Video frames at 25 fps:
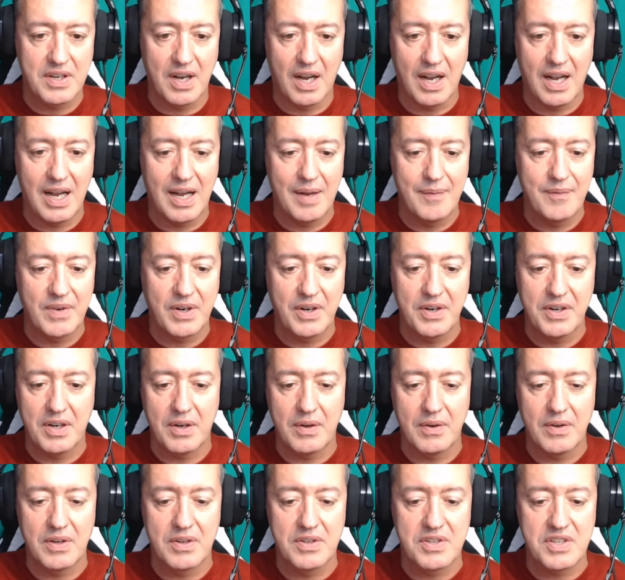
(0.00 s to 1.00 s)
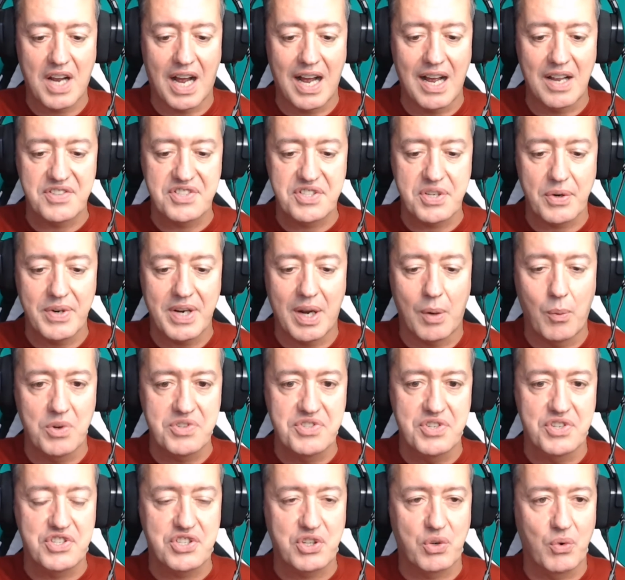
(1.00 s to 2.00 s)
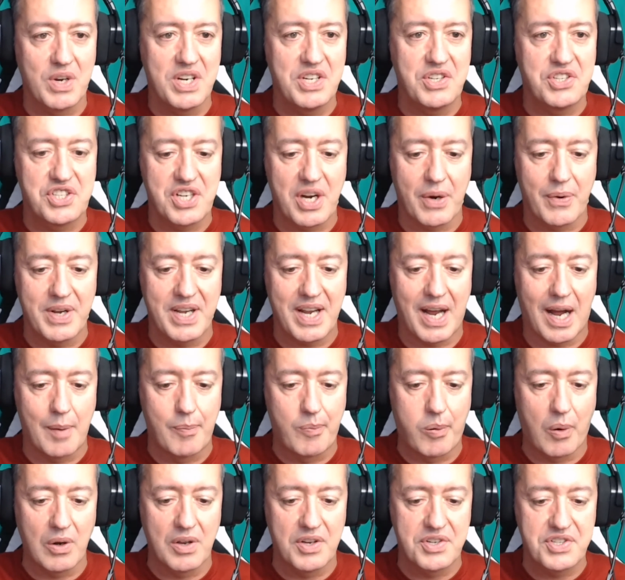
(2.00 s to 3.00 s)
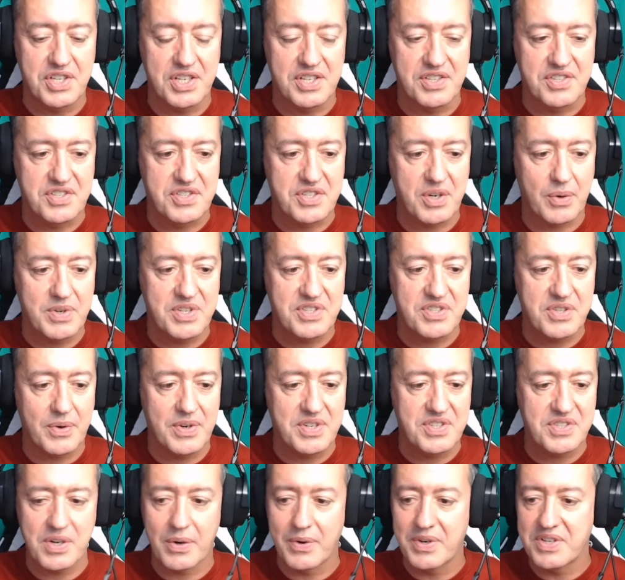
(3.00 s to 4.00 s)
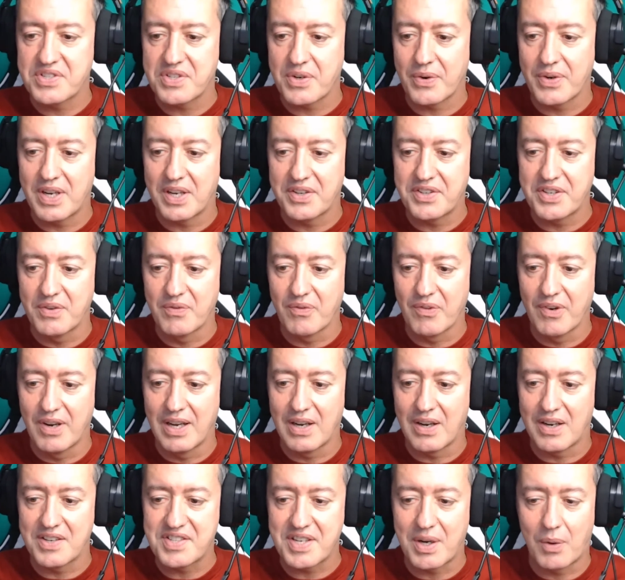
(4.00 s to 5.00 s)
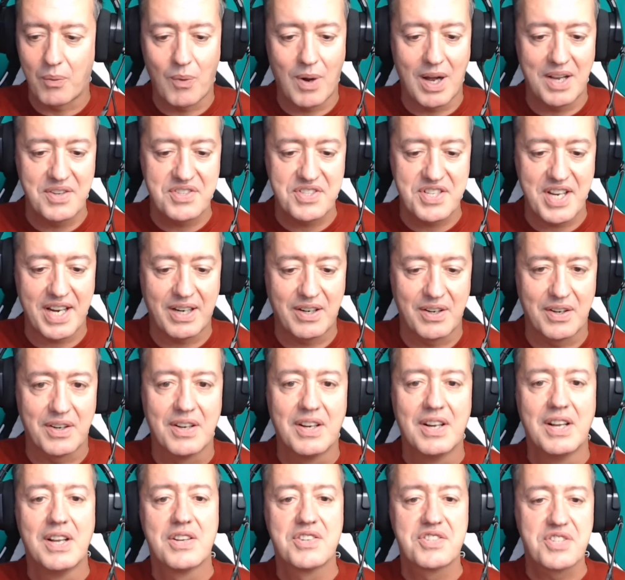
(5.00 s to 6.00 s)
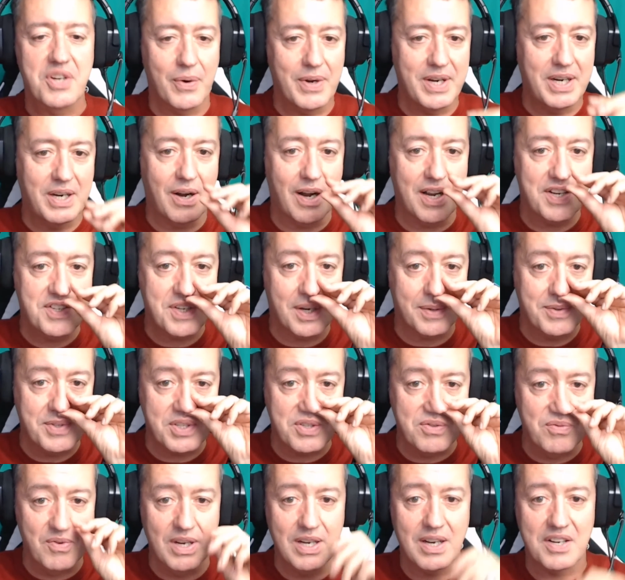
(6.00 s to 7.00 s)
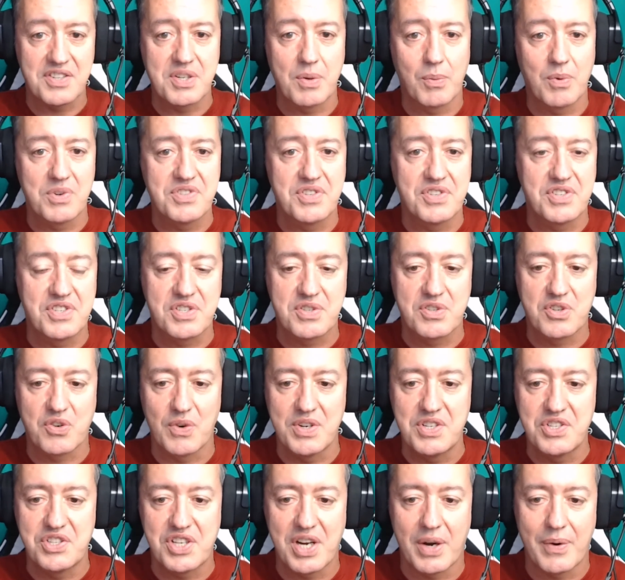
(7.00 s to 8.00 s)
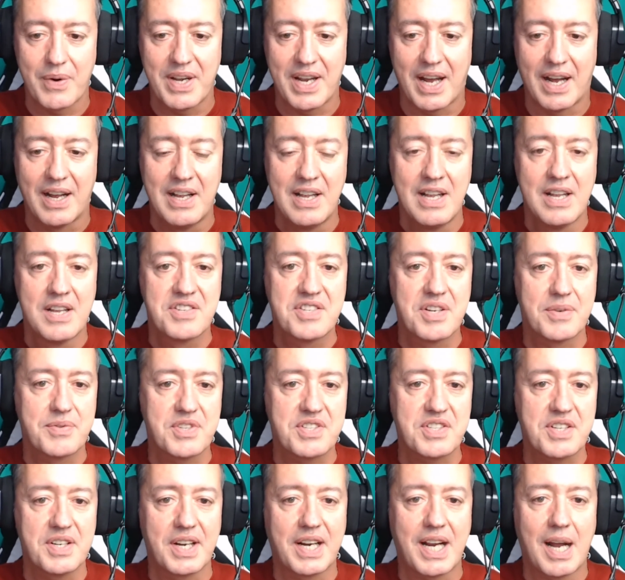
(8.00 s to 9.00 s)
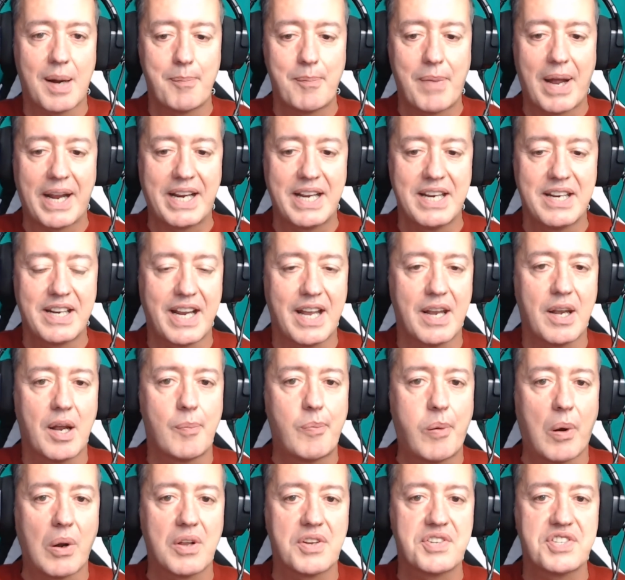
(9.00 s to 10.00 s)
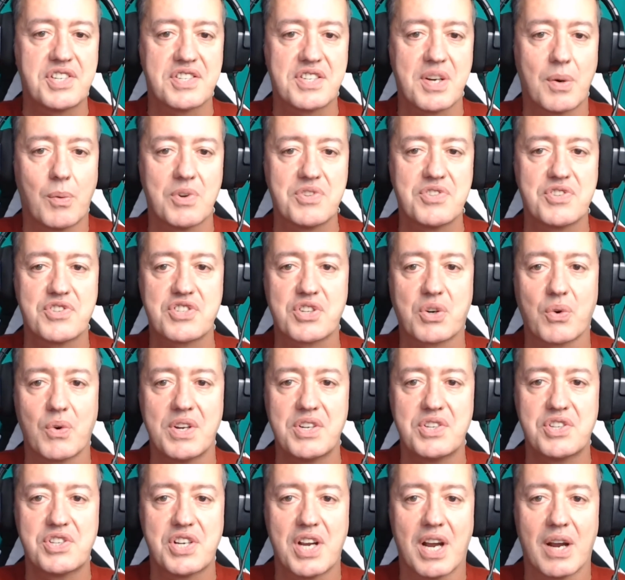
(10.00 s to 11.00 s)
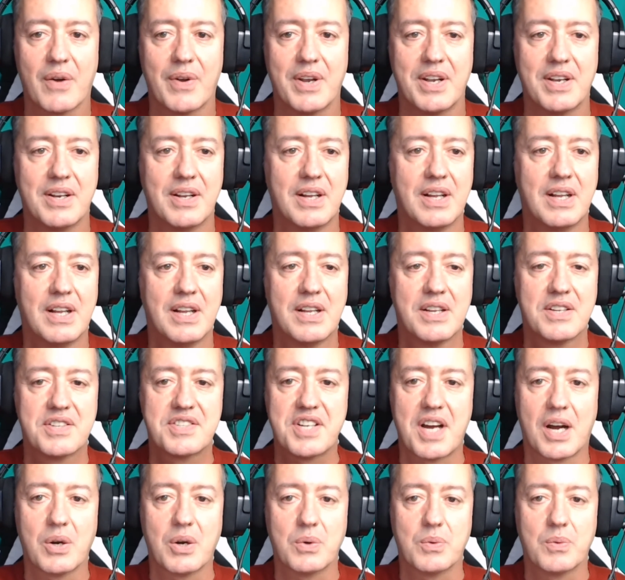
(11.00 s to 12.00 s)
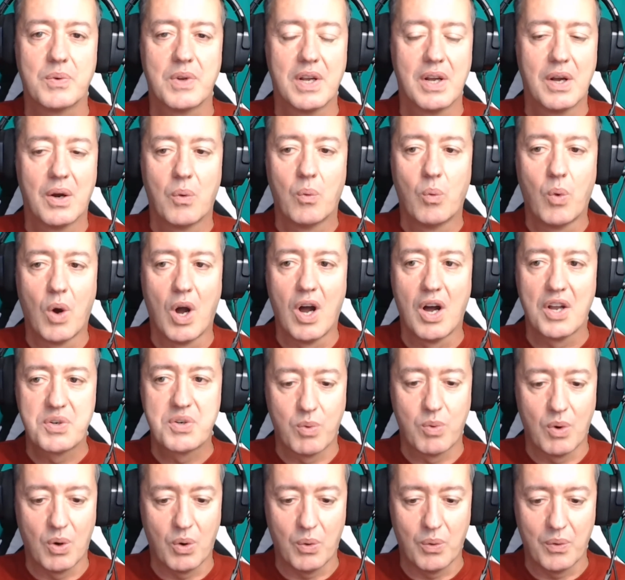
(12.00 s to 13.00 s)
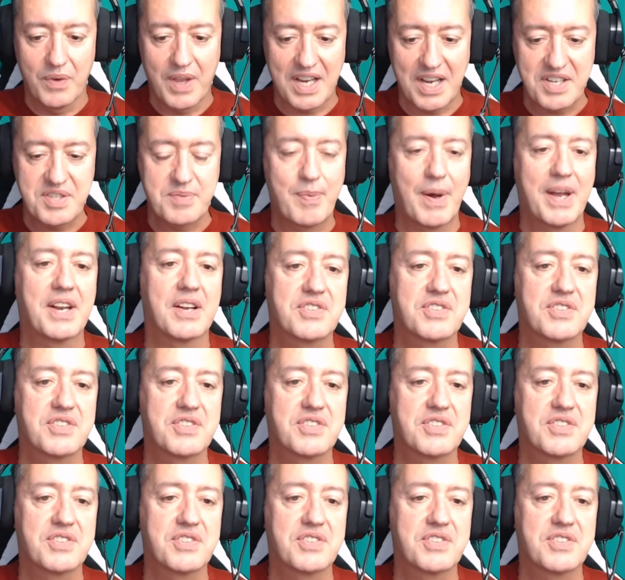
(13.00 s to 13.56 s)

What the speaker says: I'm going to, sorry, I wasn't screen sharing that. Apologies. Sorry. I didn't realize that. 1 second. Sorry, guys. I just realized I wasn't screen sharing that. So I'm just going to come back in again. Apologies. I wasn't screen sharing. So Wordwall, that's better.